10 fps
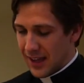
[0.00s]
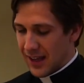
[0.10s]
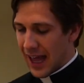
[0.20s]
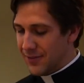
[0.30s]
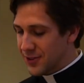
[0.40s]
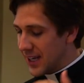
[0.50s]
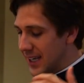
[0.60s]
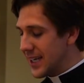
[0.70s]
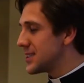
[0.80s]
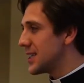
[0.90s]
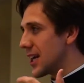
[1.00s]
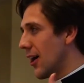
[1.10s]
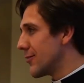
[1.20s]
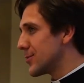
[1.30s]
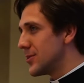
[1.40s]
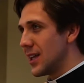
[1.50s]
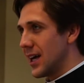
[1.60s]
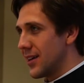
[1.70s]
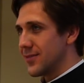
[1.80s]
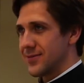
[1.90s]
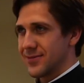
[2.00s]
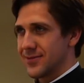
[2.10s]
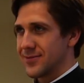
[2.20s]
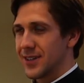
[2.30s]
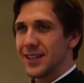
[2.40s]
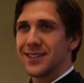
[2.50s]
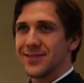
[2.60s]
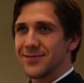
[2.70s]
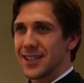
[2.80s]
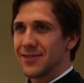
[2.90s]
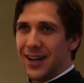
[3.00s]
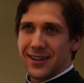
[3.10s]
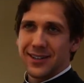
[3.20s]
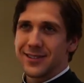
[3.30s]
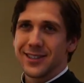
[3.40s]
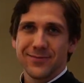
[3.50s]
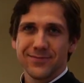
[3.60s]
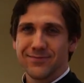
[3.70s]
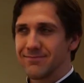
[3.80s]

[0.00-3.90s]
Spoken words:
after that easy, comfortable life, right, that I've now given them,